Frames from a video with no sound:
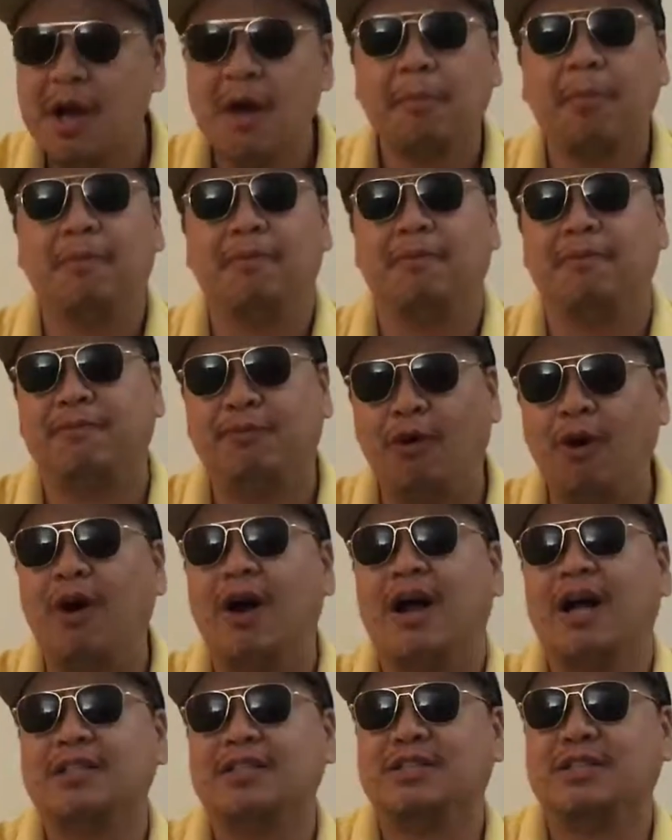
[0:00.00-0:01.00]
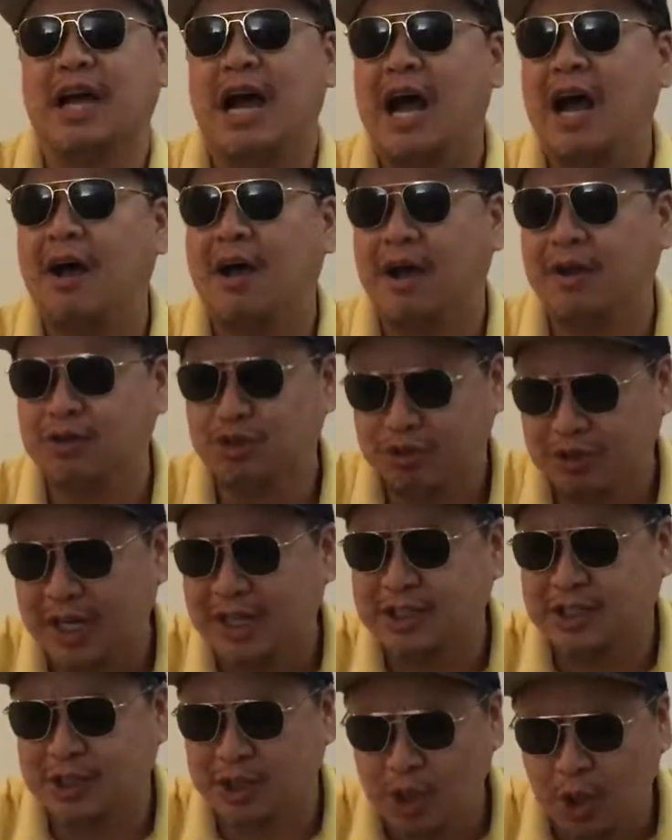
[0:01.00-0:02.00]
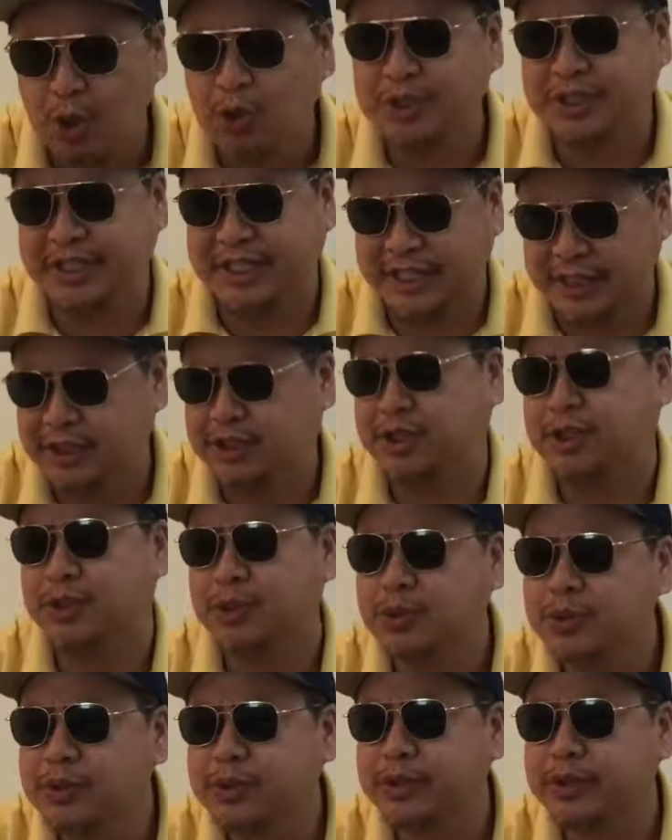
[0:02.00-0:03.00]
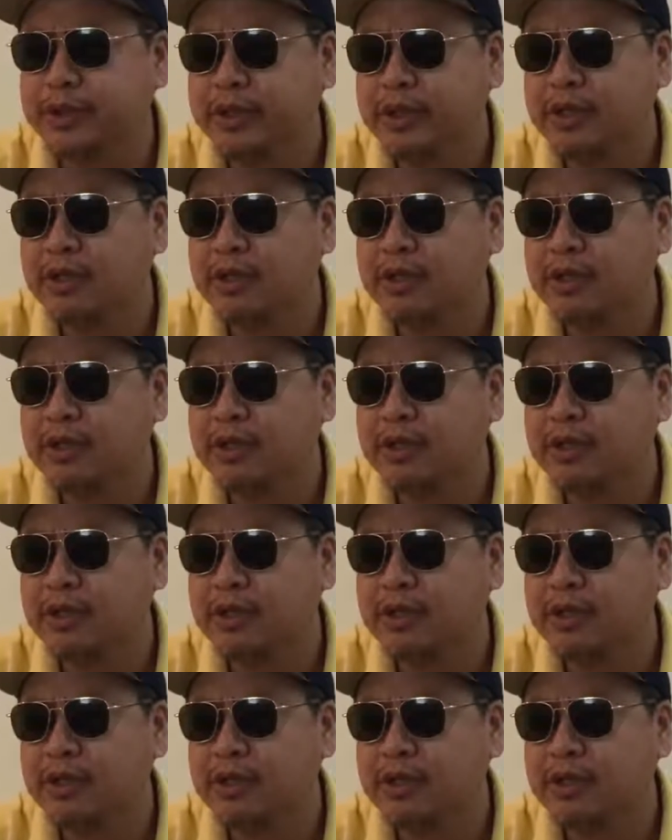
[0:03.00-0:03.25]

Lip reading: But before I address those issues,